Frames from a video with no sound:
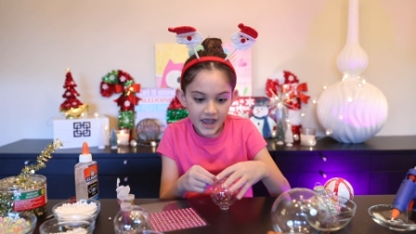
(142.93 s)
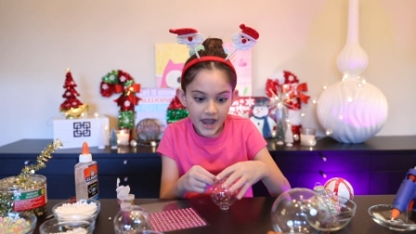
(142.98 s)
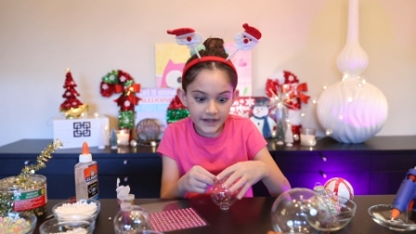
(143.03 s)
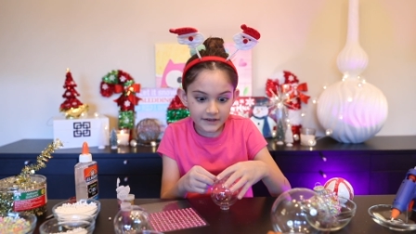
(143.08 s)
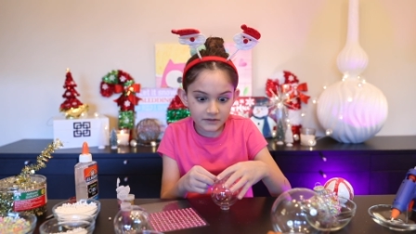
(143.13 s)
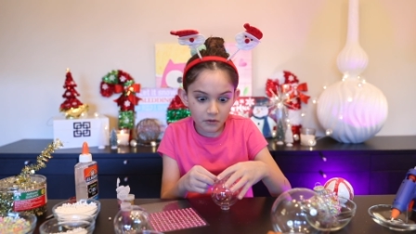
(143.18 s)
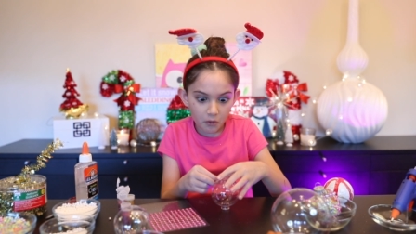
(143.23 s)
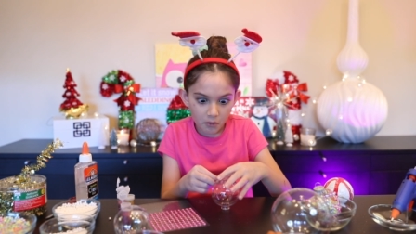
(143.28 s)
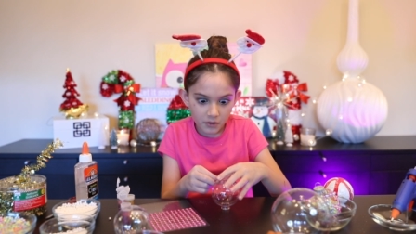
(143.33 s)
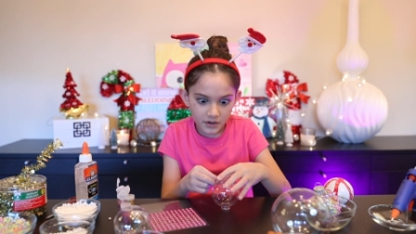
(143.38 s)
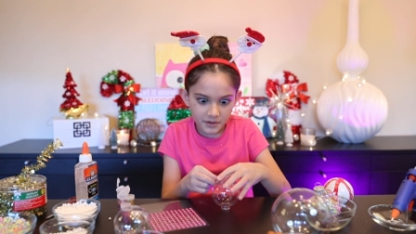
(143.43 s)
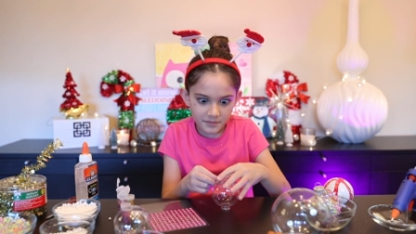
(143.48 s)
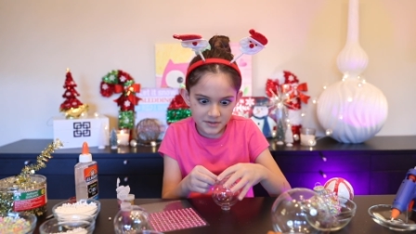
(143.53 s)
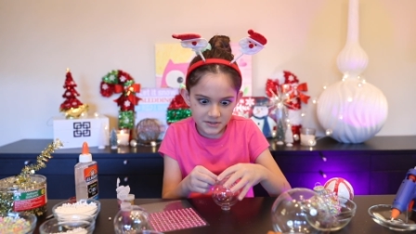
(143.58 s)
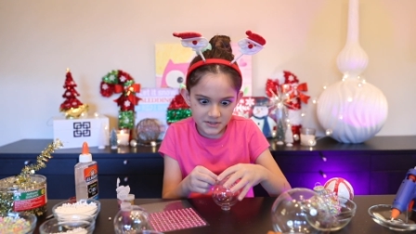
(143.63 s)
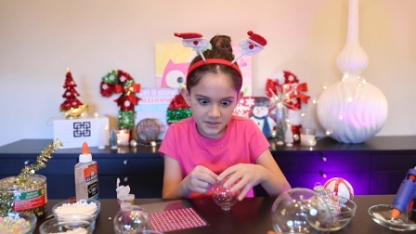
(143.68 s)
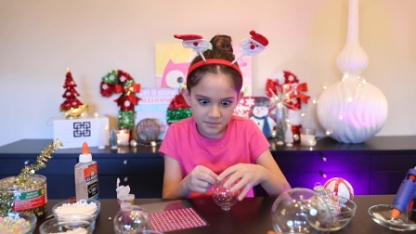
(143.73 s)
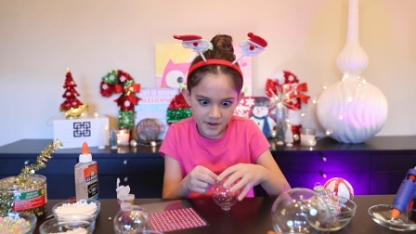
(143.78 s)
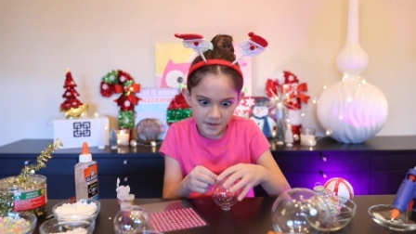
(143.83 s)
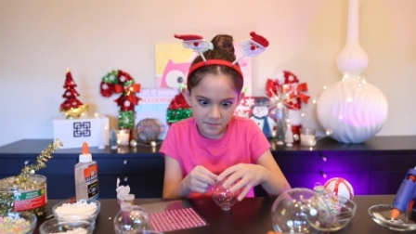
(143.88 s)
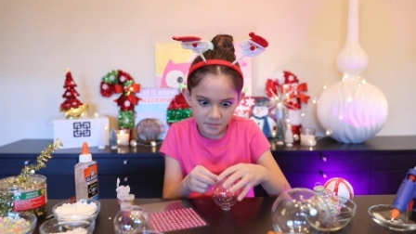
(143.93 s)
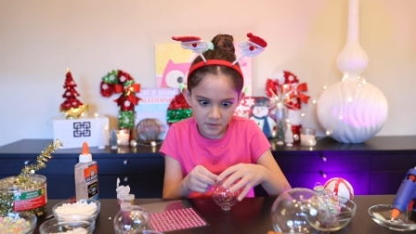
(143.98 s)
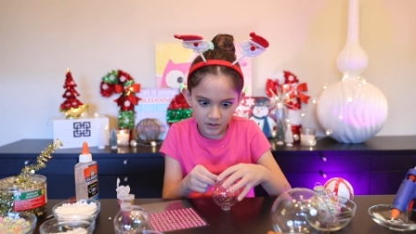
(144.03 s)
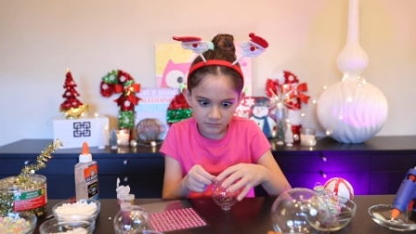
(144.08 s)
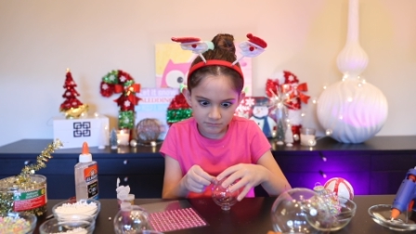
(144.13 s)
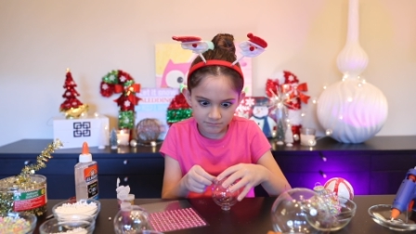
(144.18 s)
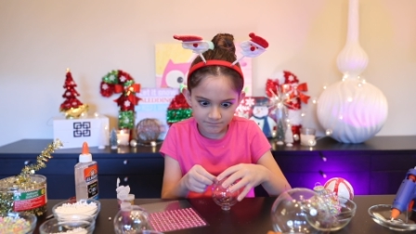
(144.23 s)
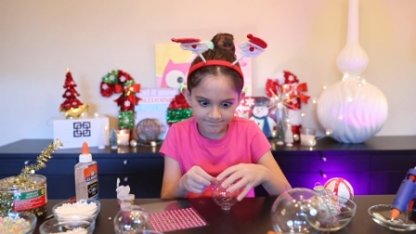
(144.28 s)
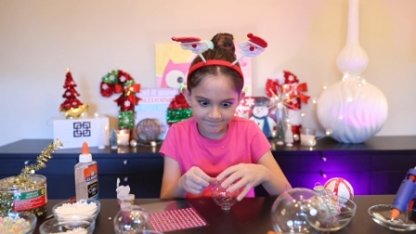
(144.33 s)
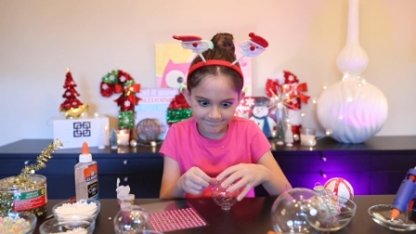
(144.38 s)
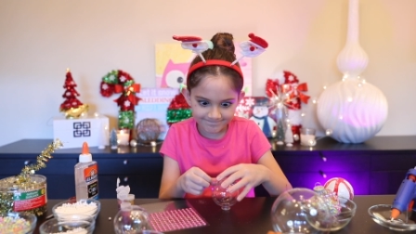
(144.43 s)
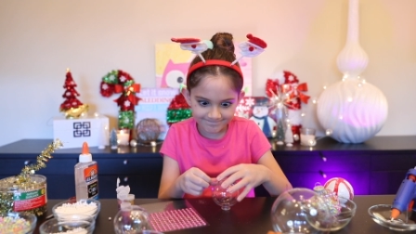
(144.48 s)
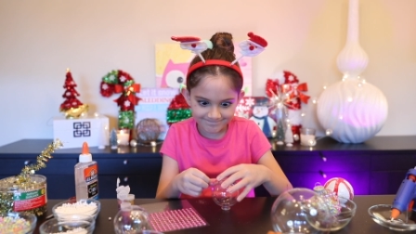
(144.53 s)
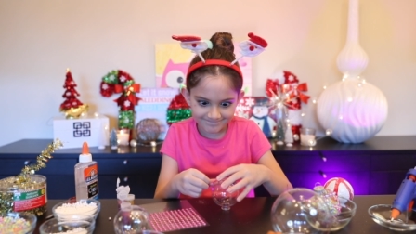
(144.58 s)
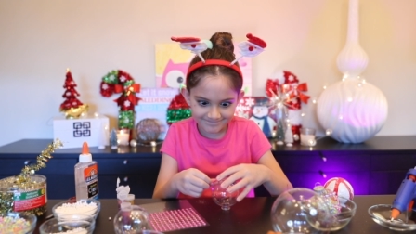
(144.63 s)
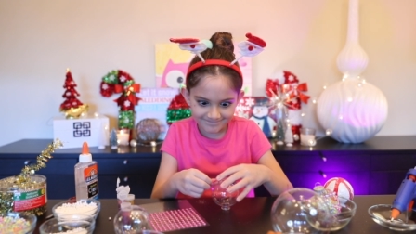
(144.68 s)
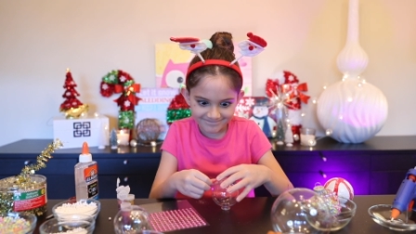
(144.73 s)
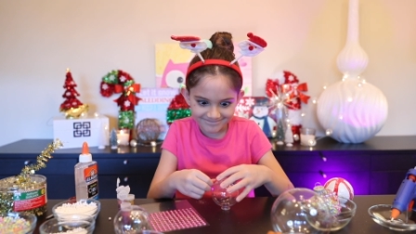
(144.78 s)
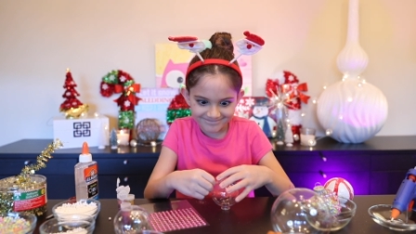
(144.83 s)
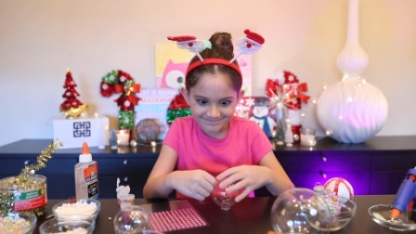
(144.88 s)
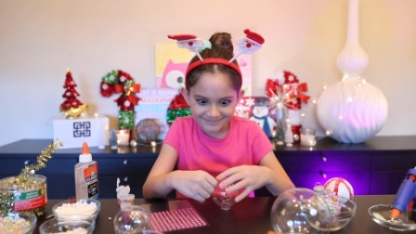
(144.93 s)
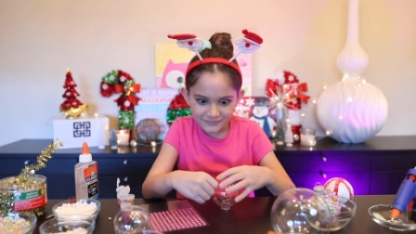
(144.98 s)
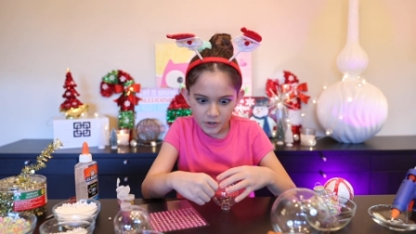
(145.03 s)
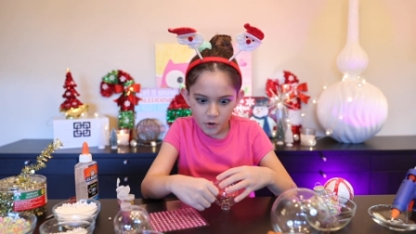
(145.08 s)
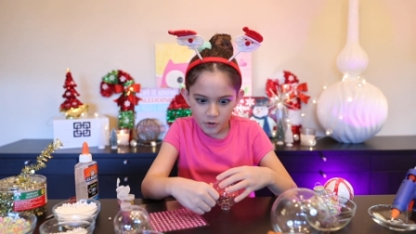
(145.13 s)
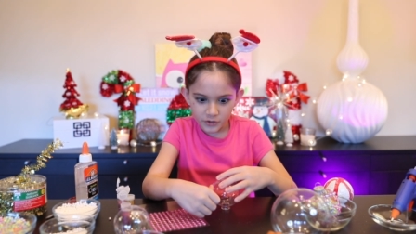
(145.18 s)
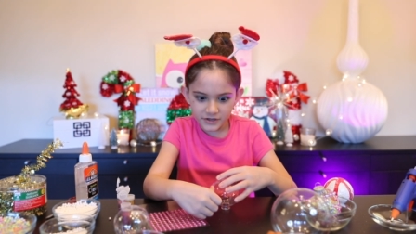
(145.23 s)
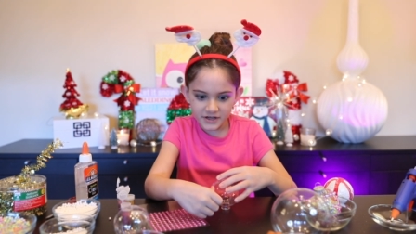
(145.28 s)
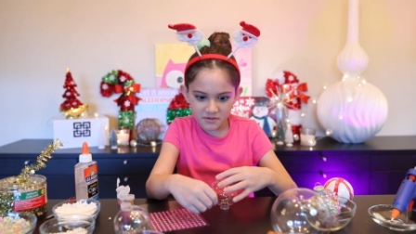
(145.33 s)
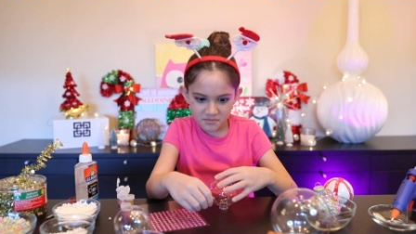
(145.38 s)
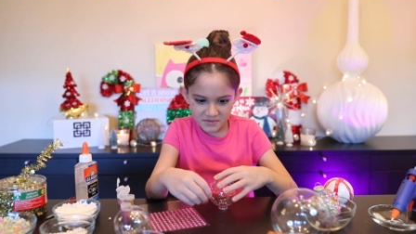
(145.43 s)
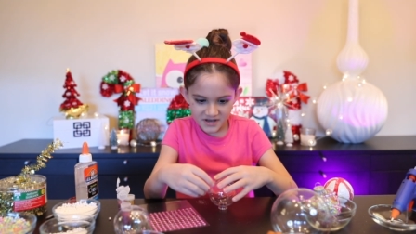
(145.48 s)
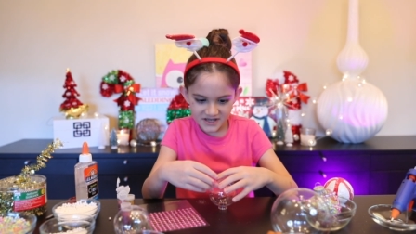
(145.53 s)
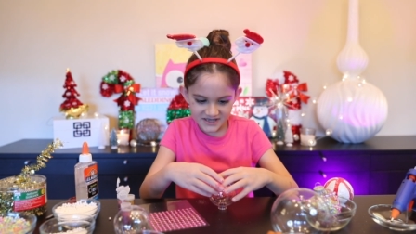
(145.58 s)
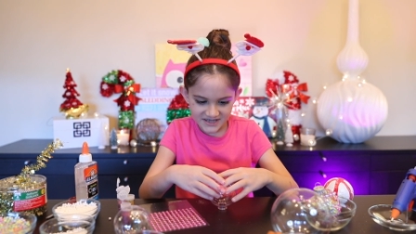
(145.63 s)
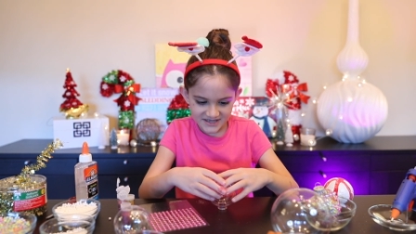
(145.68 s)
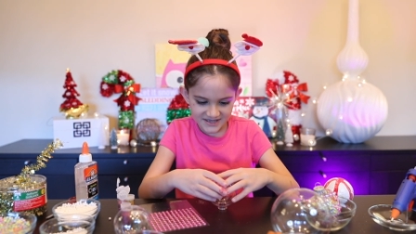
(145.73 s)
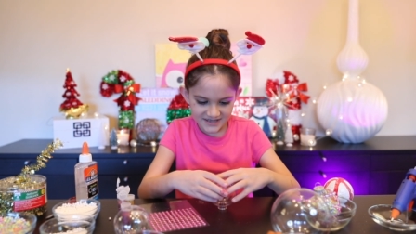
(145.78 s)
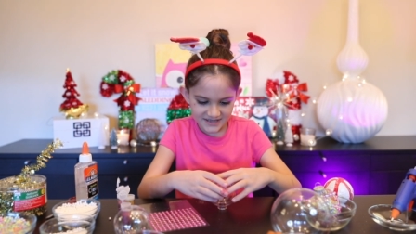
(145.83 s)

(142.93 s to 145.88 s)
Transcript: it's ornaments, people all There!